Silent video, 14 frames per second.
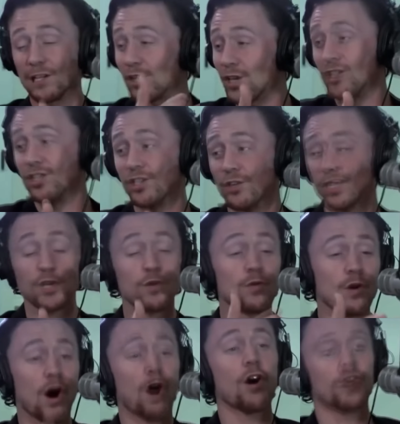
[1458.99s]
Look at you.
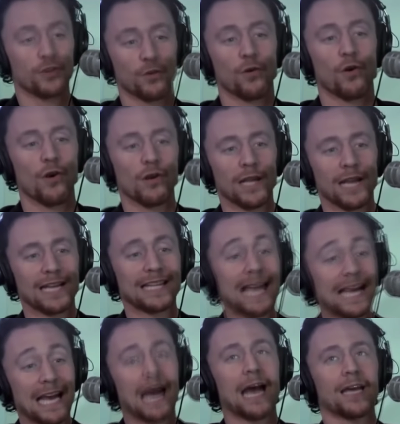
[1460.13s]
You are Thor. Like
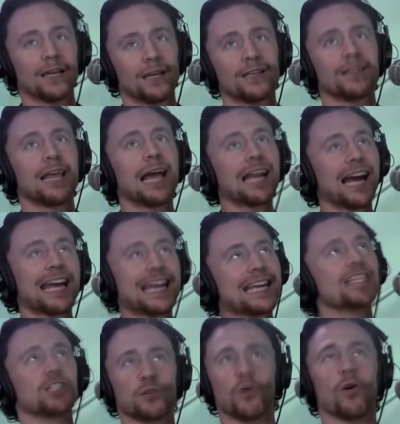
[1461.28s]
that guy. That guy
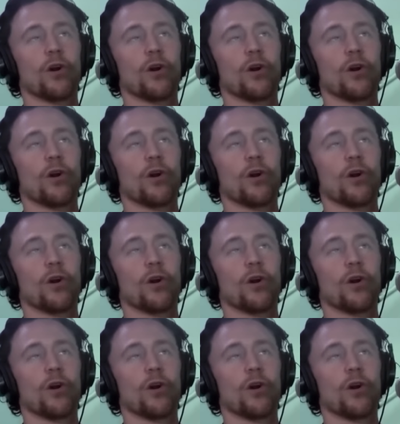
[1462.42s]
is